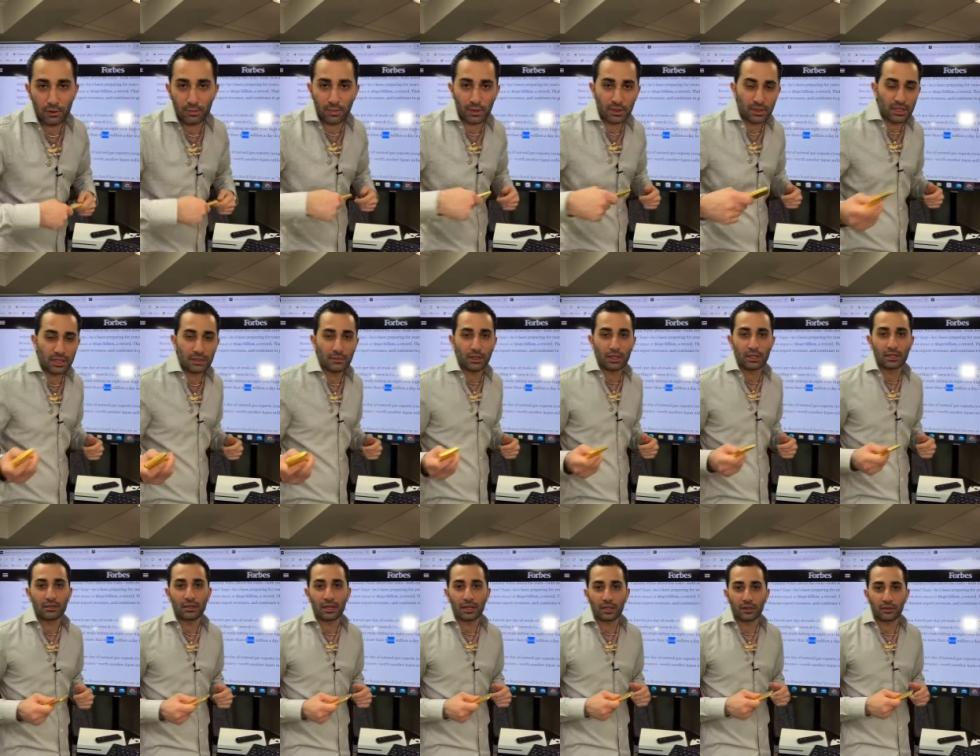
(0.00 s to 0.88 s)
is printing money
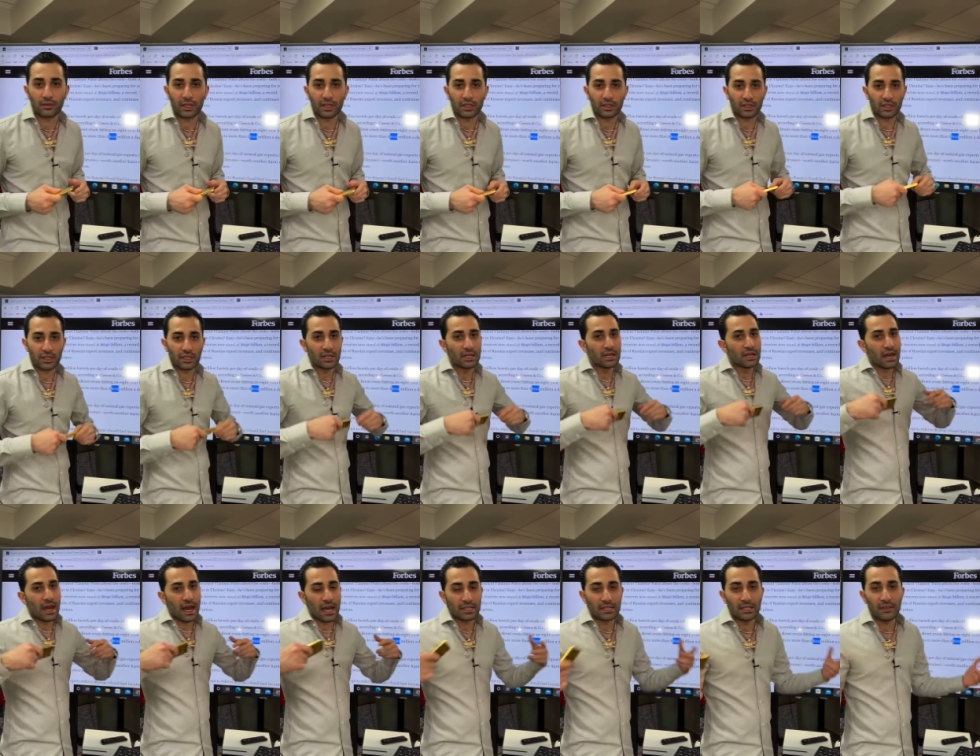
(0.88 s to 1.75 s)
like crazy
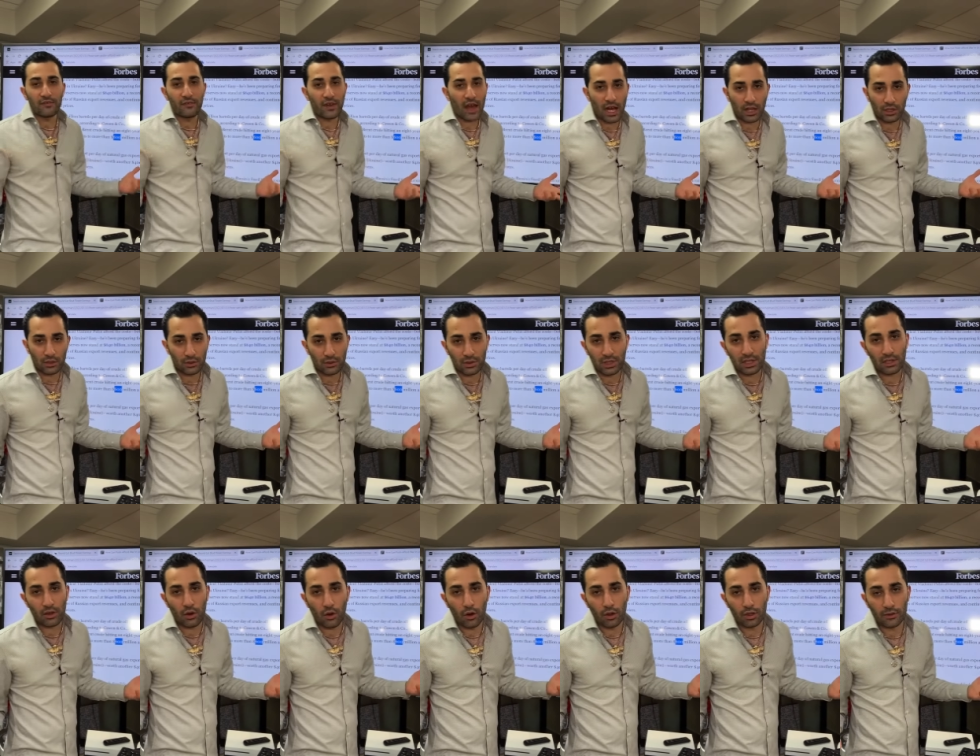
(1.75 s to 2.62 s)
and devaluing
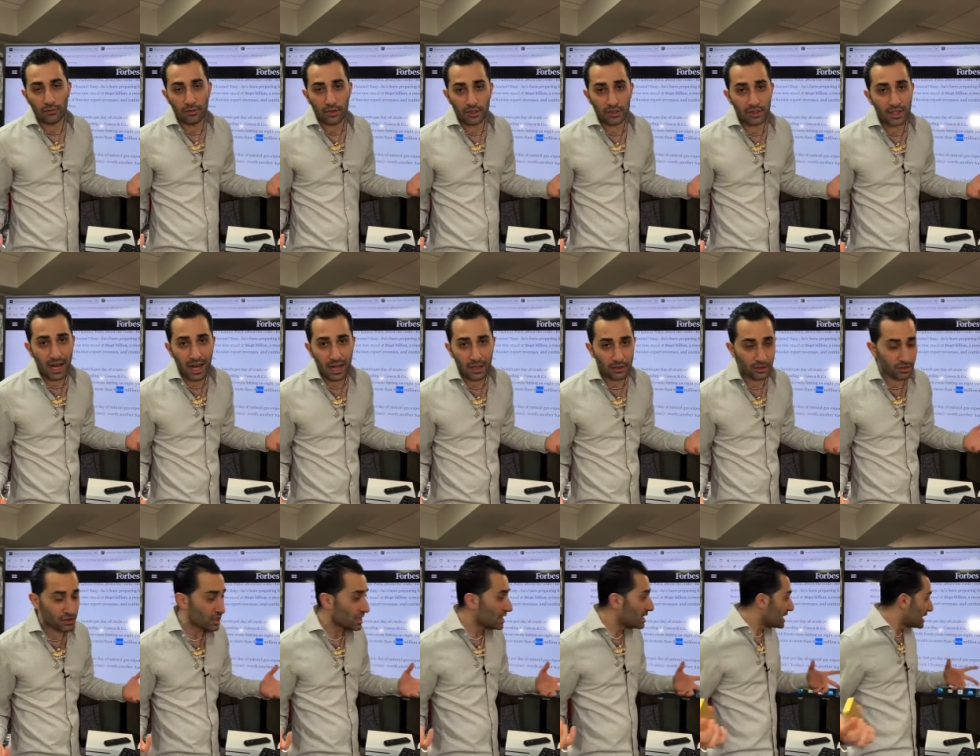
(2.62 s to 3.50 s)
all of his dollars.